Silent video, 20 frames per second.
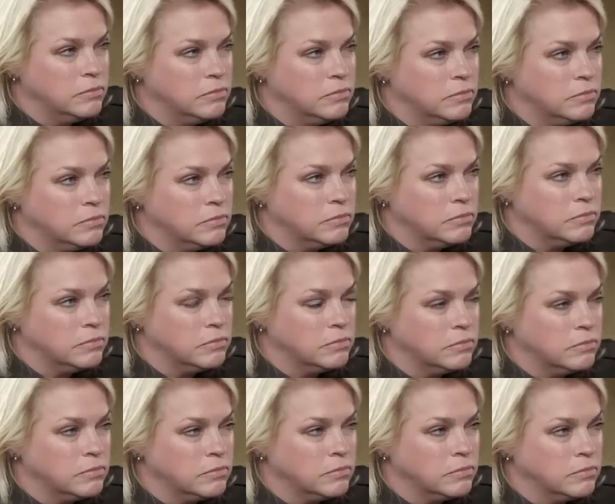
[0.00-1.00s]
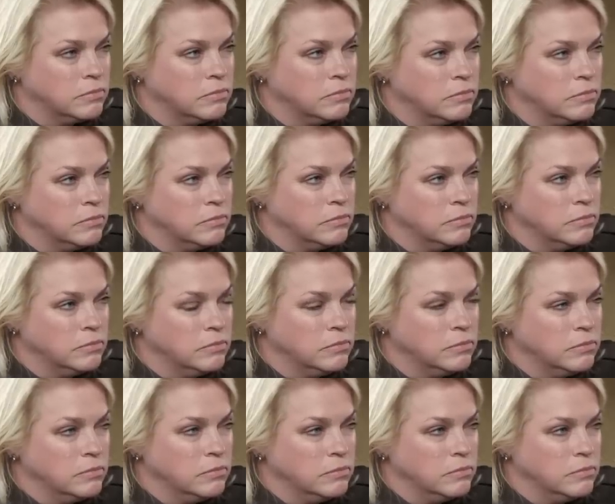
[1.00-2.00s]

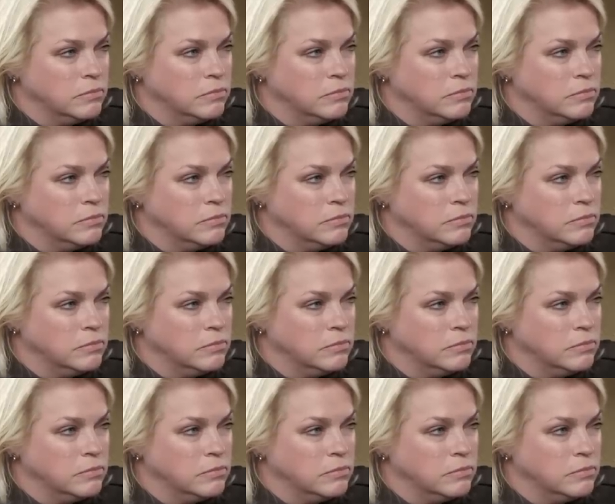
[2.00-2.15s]
(silence)